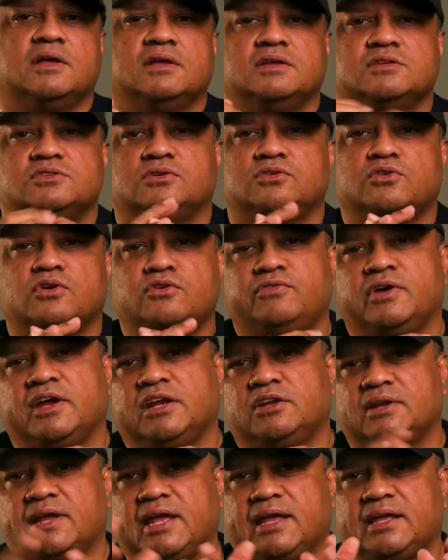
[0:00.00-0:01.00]
So don't
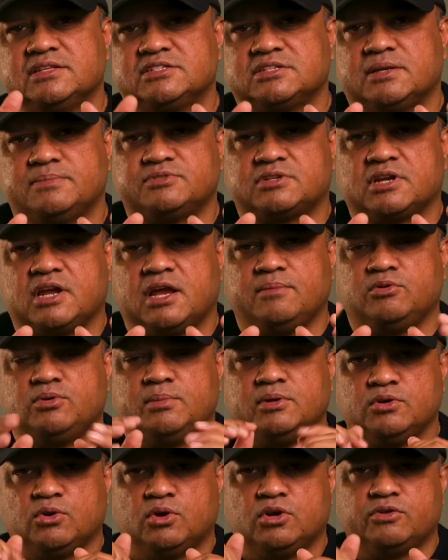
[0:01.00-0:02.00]
forget to like and subscribe to
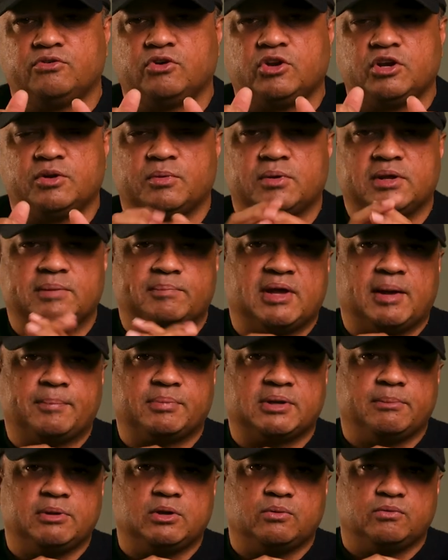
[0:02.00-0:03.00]
be notified about my
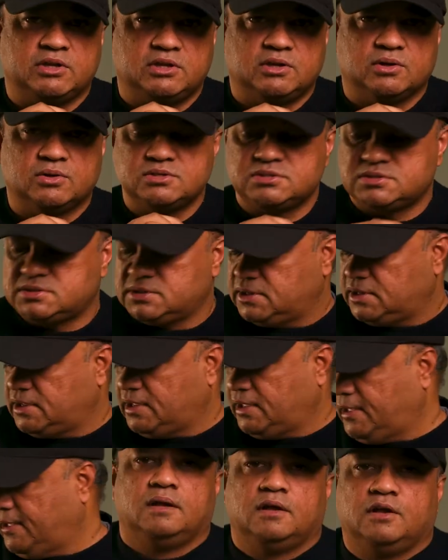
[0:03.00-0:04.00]
upcoming videos.
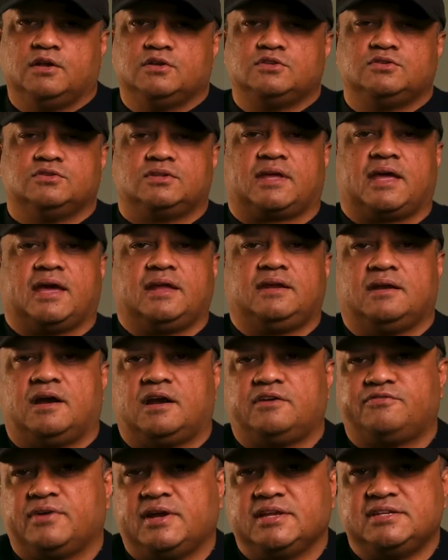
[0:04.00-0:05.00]
So the Canon
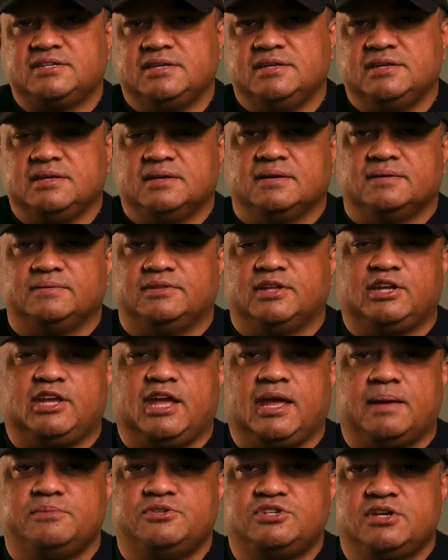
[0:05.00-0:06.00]
R5C, the
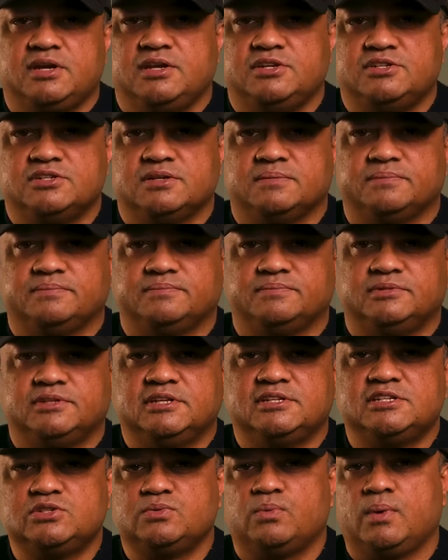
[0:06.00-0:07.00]
game changer.
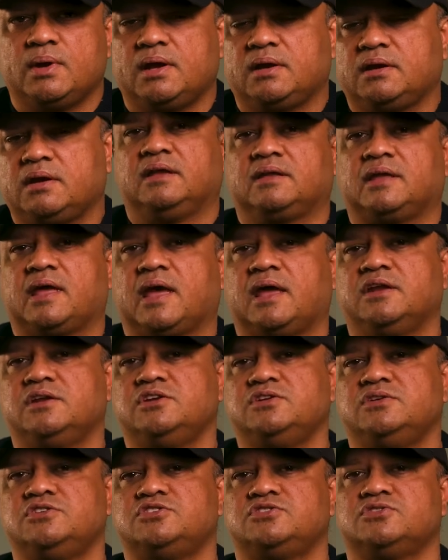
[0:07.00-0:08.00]
This is where
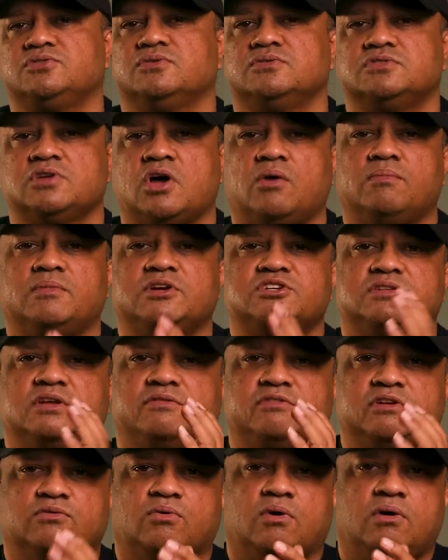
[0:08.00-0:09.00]
Canon shows how much
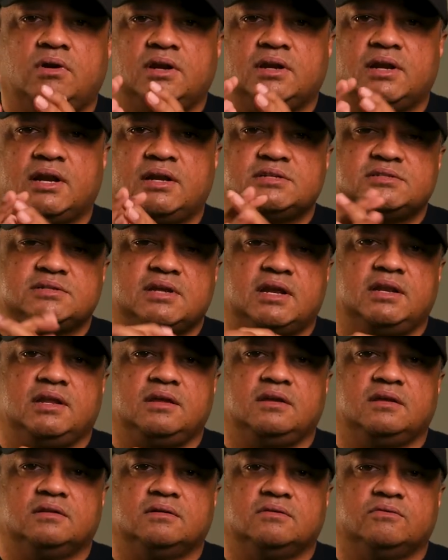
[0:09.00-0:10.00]
they've evolved in
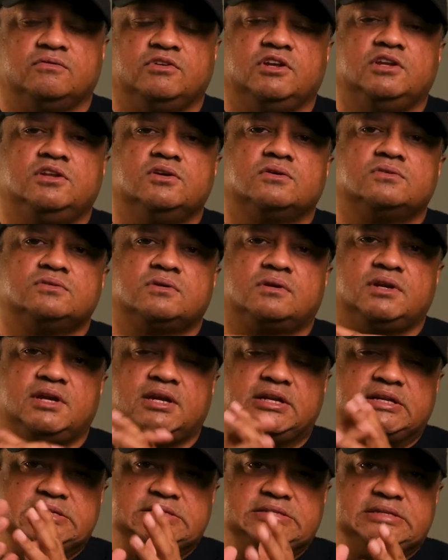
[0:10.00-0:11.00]
understanding video
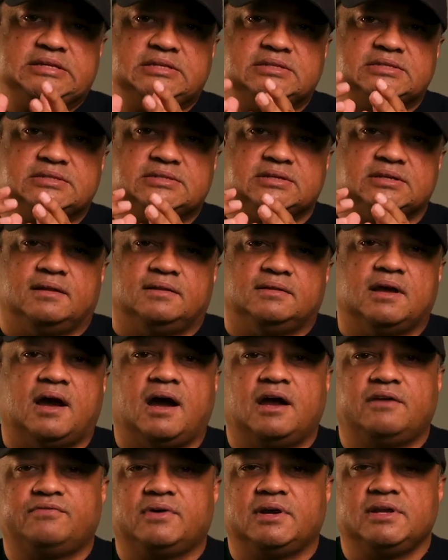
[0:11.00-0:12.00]
creators' needs. The
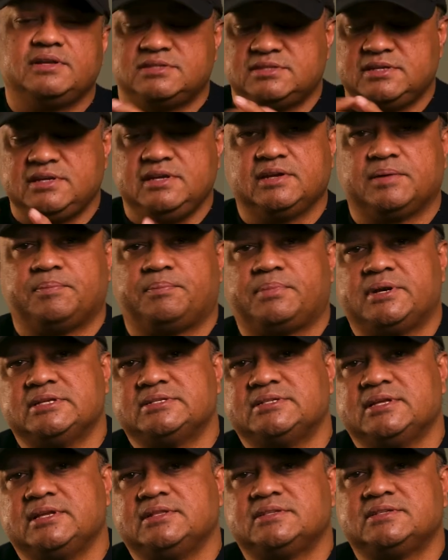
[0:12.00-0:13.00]
R5C
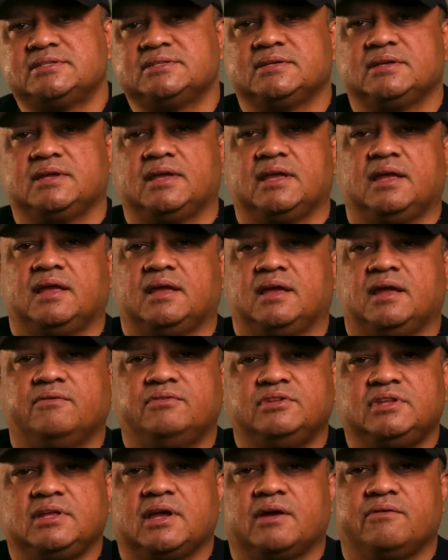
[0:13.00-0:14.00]
represents
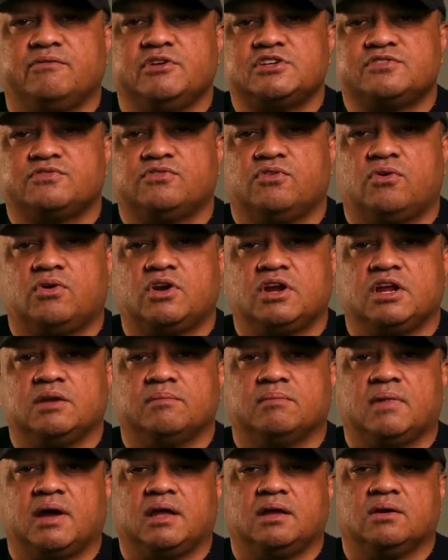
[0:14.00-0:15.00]
everything I wished for in
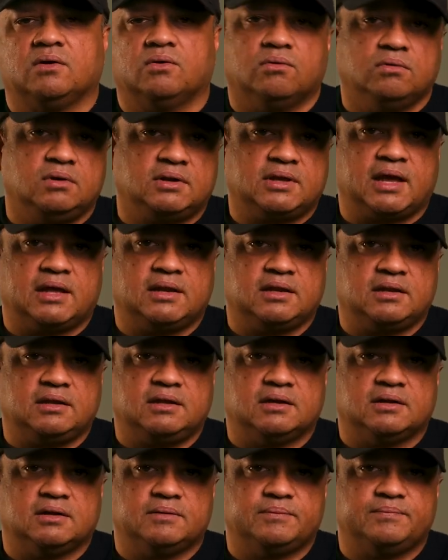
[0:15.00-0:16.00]
my old Canon
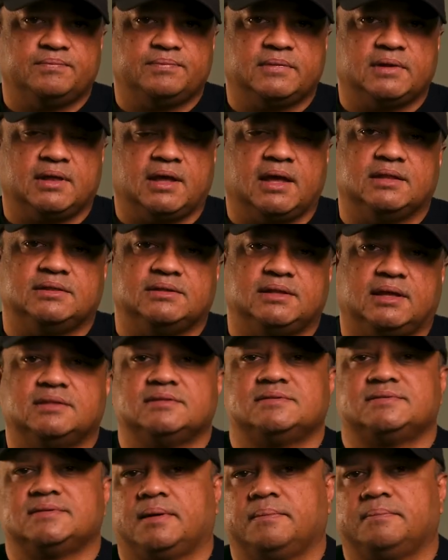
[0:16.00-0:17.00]
gear and then
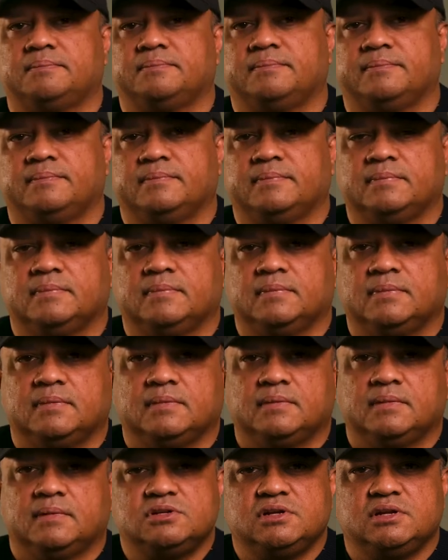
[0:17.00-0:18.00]
some.
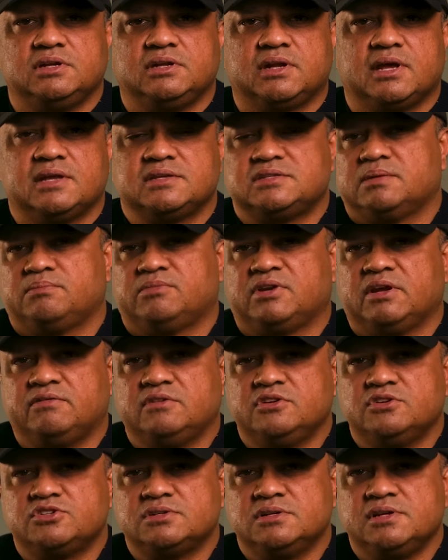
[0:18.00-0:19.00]
It has some
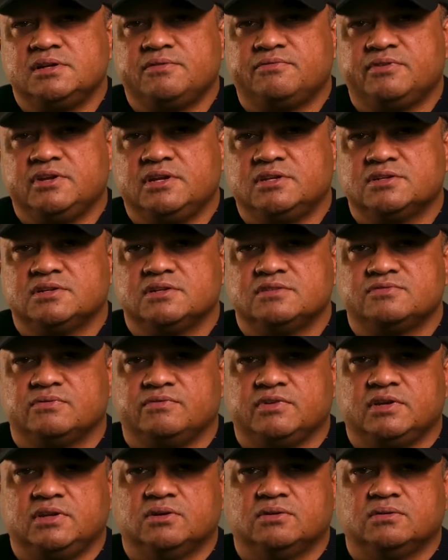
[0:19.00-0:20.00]
revolutionary features for
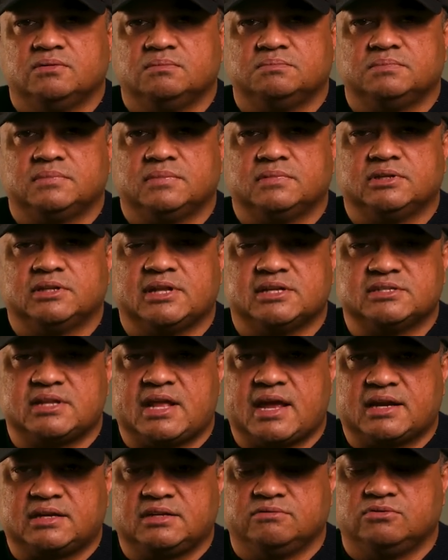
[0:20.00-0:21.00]
video. It has an
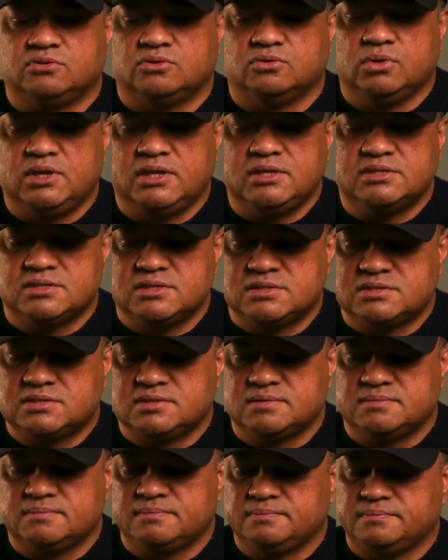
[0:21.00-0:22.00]
active cooling
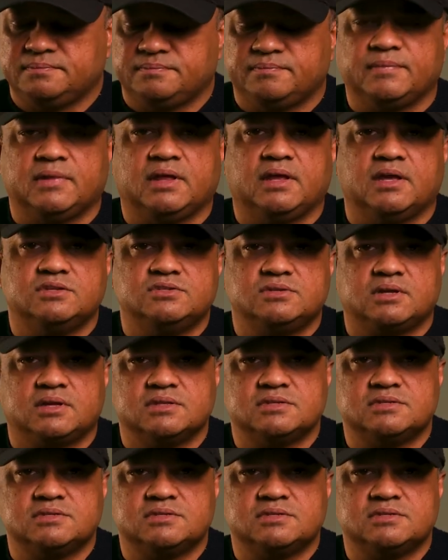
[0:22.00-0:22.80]
system, as you can